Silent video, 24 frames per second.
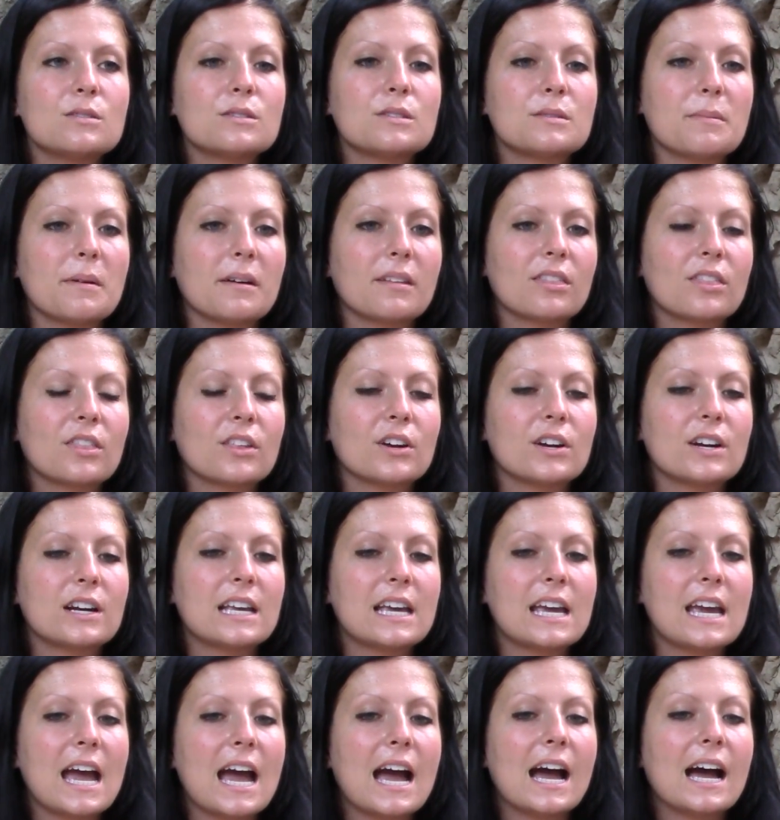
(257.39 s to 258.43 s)
who's about
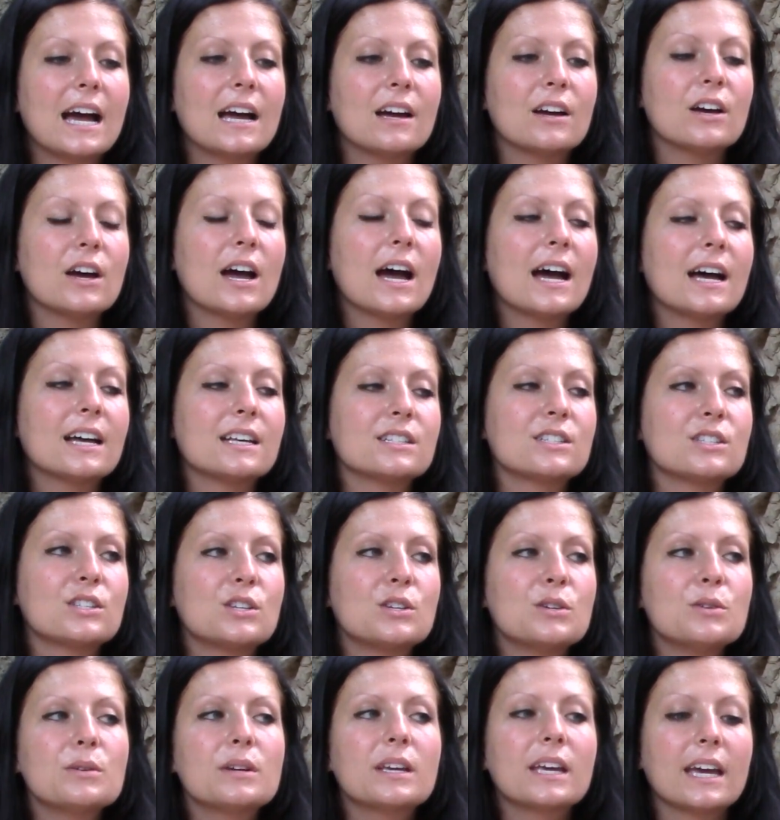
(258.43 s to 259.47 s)
30, has
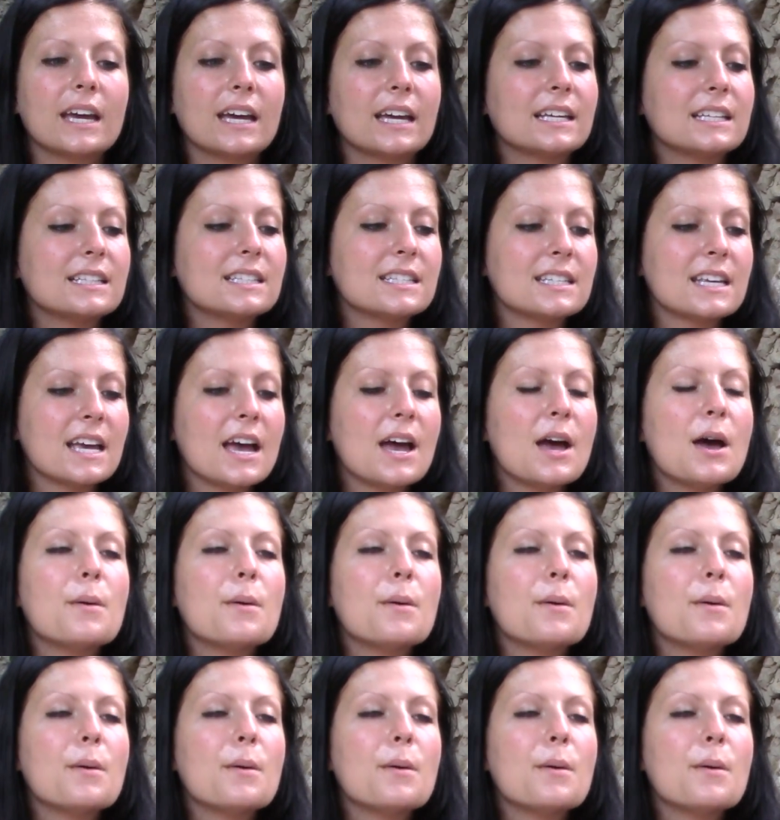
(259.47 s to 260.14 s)
2 kids.